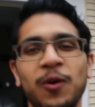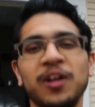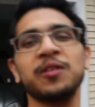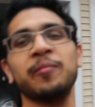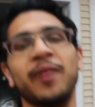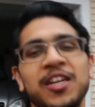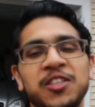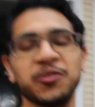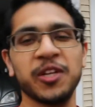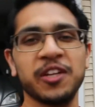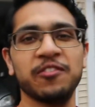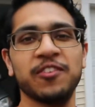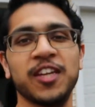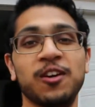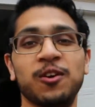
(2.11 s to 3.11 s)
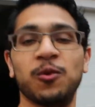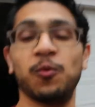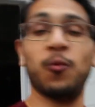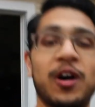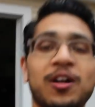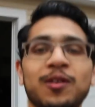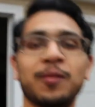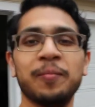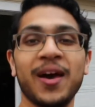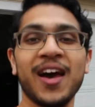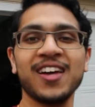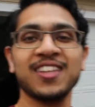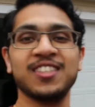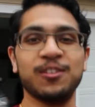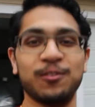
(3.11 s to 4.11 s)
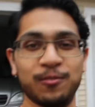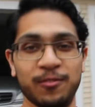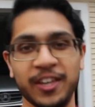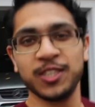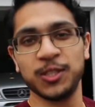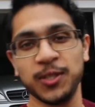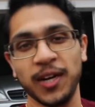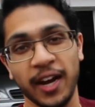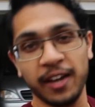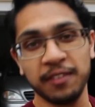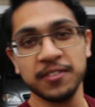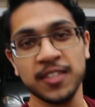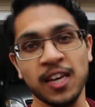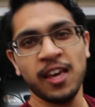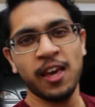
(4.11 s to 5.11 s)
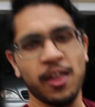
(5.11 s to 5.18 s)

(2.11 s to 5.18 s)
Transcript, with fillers: welcome back to another video, and welcome back to Vik Drives.